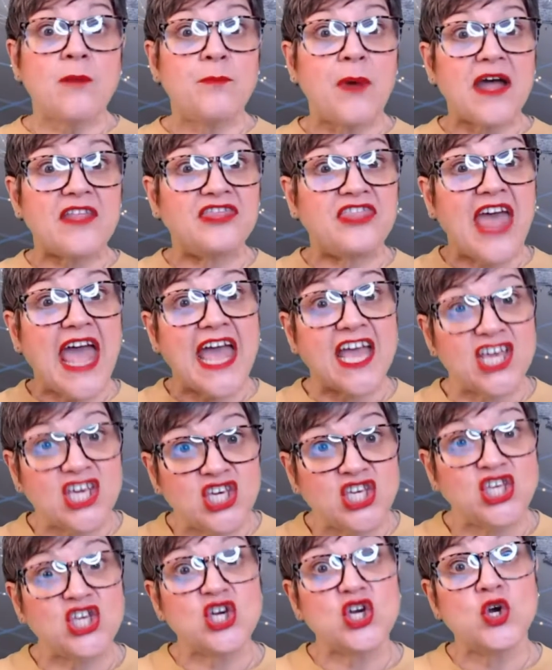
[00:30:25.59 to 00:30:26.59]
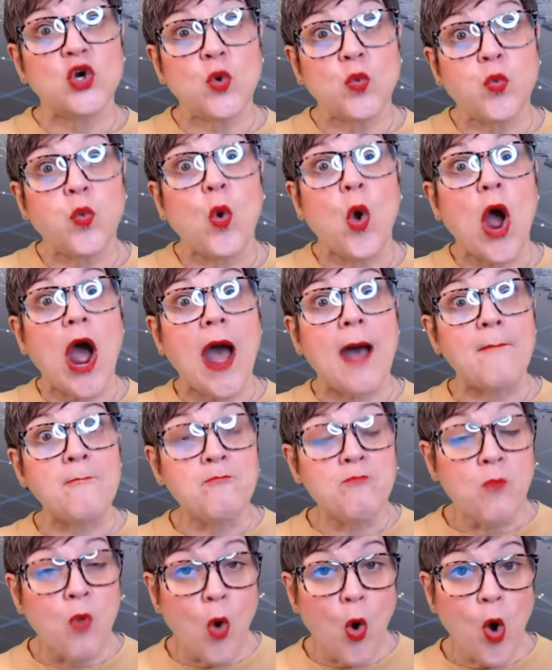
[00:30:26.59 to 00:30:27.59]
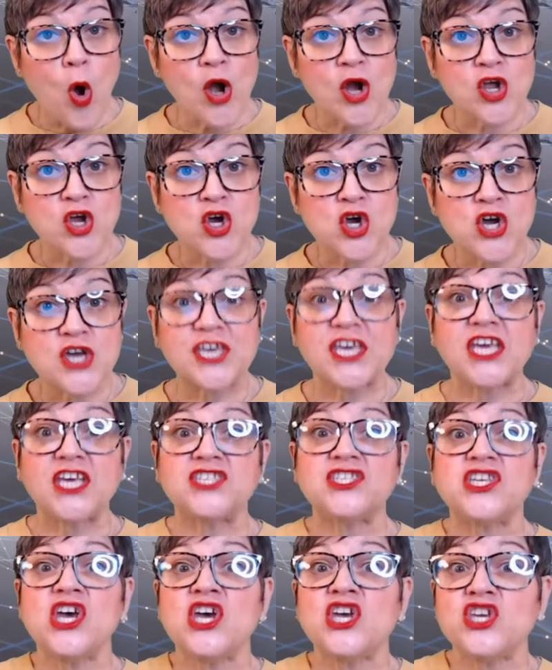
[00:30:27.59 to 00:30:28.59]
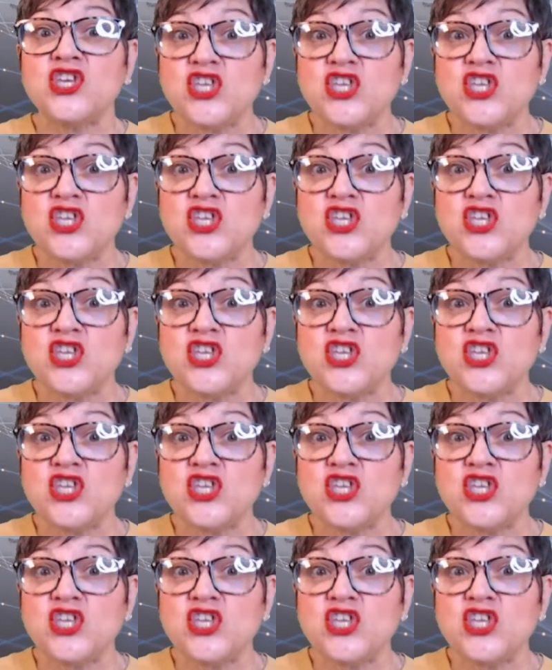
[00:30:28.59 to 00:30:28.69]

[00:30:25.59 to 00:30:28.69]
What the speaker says: but that you want more cookies.